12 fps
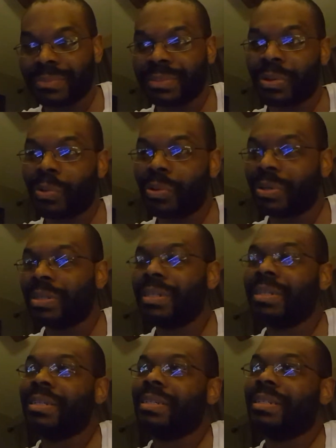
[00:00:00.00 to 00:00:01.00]

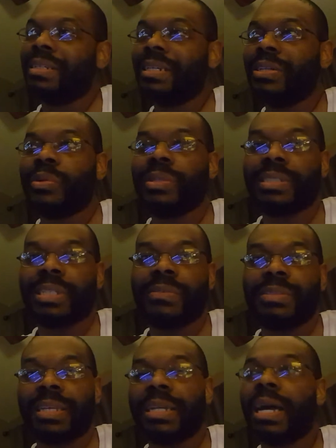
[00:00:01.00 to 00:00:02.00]
And Chris
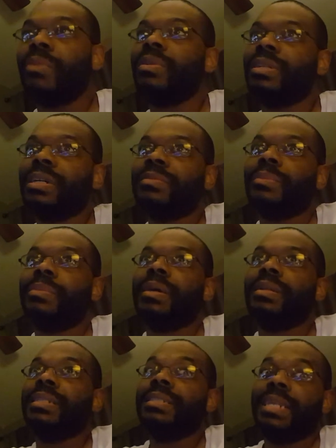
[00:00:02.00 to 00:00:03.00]
Evans like, I would love to be
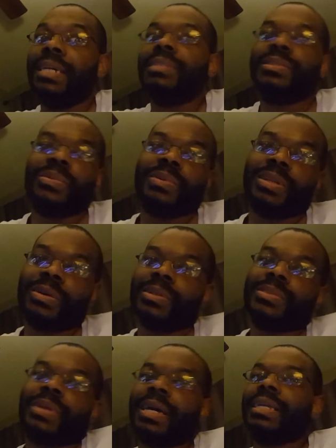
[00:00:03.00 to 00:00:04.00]
able to date someone
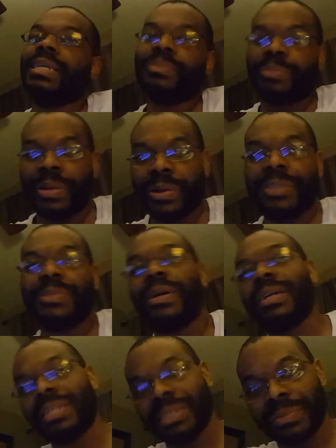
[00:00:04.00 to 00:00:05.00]
longer so I can get married so
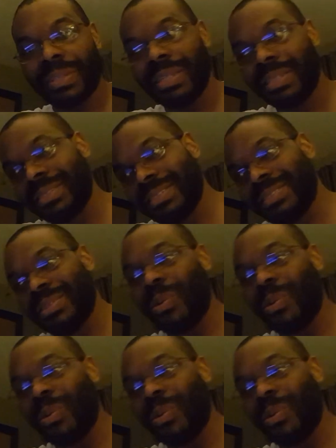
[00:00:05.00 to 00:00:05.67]
I can have kids.